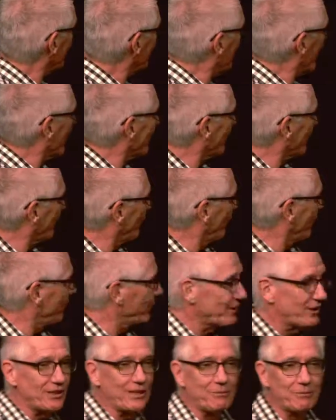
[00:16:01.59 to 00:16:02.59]
quite a fellow.
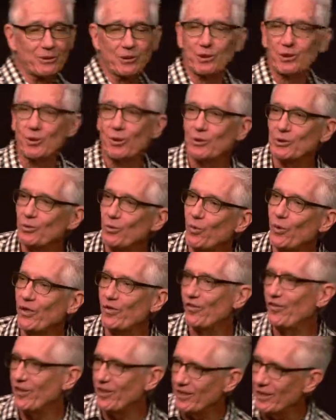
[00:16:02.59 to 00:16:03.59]
His name is George
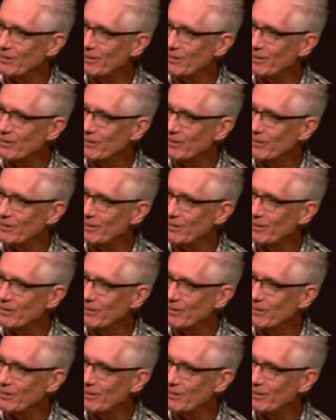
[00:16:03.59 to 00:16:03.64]
Whitefield.